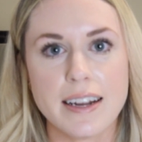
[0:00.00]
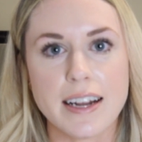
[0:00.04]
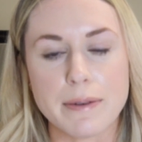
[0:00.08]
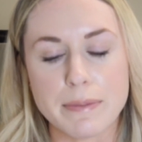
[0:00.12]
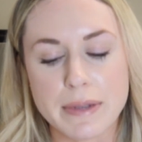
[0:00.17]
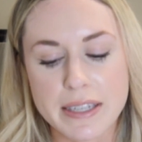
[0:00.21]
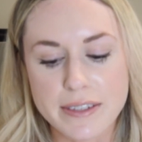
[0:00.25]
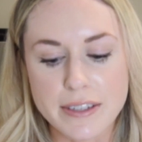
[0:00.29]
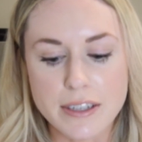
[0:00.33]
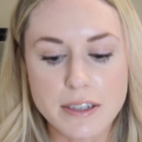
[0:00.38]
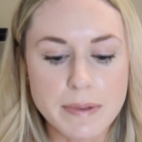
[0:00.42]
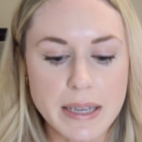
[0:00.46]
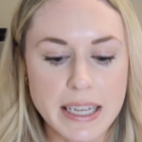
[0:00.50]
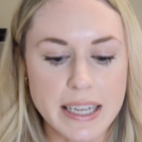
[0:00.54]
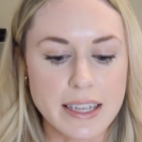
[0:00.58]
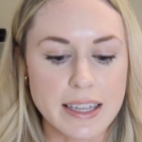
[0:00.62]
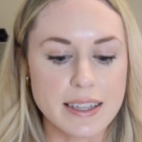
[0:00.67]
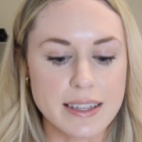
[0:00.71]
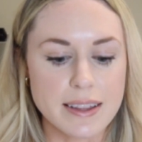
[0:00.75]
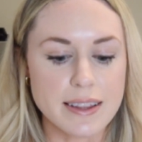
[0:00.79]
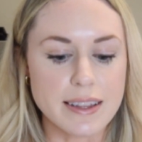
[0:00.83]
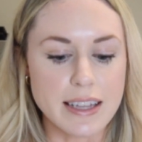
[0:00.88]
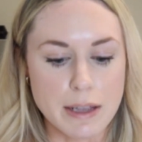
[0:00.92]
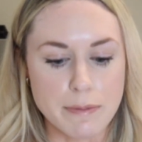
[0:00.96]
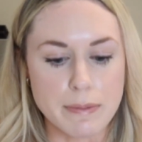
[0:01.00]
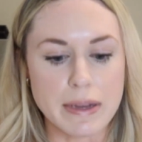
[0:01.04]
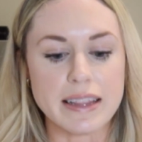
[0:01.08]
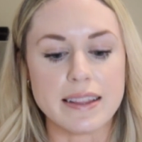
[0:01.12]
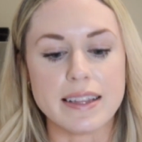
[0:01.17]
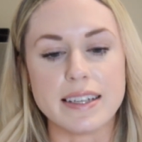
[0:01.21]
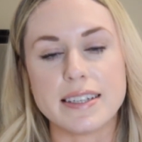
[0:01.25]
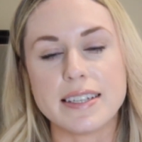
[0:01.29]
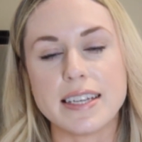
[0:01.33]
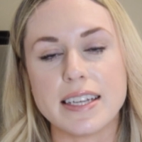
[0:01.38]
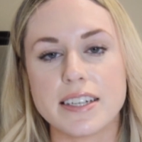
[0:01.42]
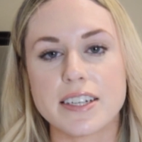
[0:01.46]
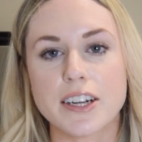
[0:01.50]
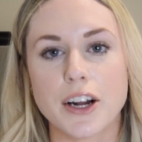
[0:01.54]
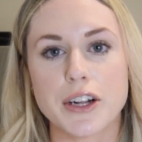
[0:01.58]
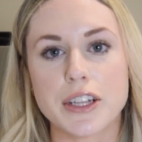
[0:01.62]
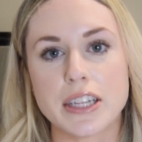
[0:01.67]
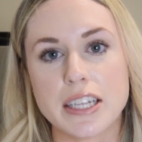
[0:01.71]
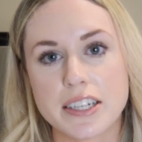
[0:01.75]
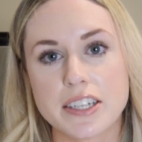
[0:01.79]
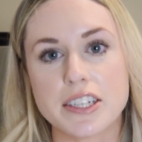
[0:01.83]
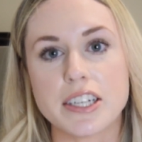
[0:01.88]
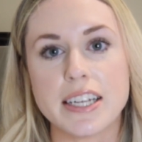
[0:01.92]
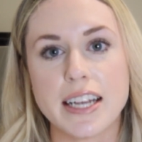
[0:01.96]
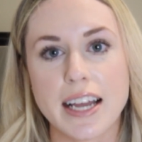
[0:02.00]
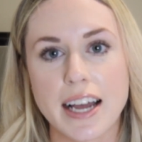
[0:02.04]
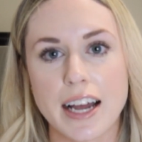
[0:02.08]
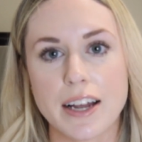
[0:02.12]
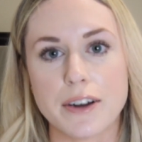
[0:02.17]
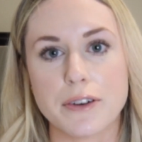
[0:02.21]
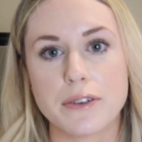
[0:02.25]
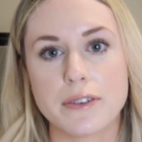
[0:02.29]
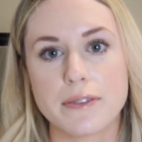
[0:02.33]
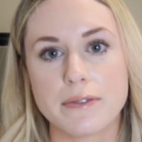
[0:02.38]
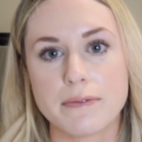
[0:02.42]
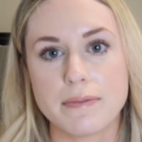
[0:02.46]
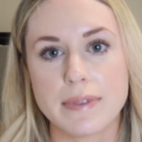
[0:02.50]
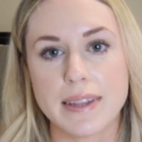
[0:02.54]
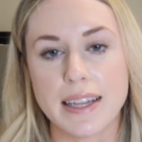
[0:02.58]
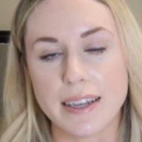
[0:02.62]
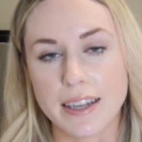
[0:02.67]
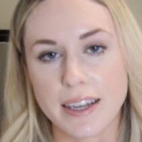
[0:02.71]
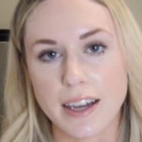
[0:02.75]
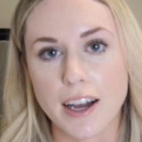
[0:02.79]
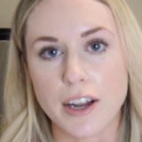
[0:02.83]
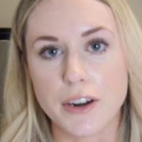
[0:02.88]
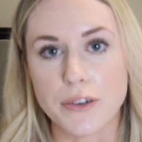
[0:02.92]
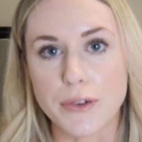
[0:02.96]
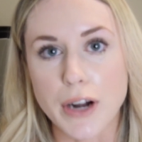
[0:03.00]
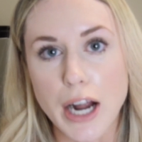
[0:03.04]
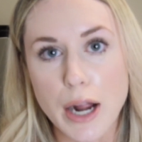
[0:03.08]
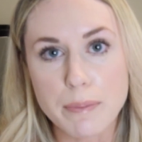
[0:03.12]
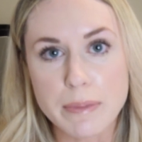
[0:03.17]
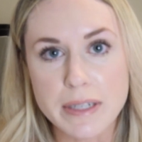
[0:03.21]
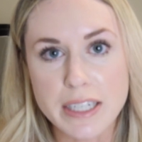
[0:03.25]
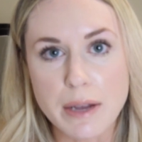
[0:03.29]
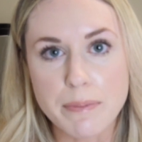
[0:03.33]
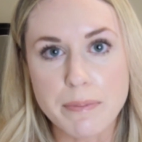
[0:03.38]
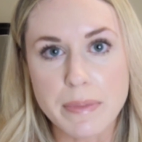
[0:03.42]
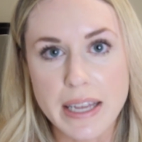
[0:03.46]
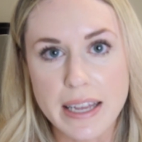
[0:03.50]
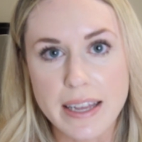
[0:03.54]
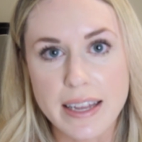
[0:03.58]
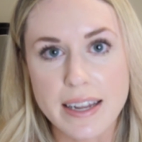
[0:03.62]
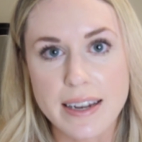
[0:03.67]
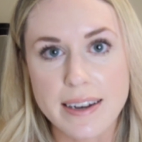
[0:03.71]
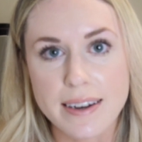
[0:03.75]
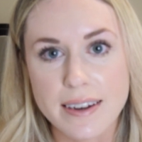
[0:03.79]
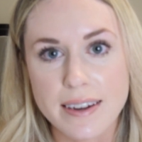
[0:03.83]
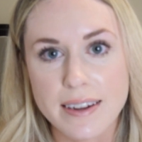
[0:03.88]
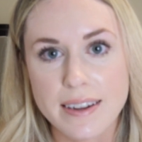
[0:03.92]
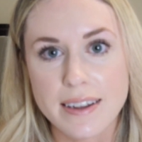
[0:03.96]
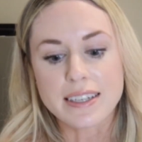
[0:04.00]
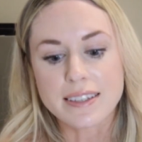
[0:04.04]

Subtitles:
I'm assuming he meant the t-shirt that she had the gun wrapped up in.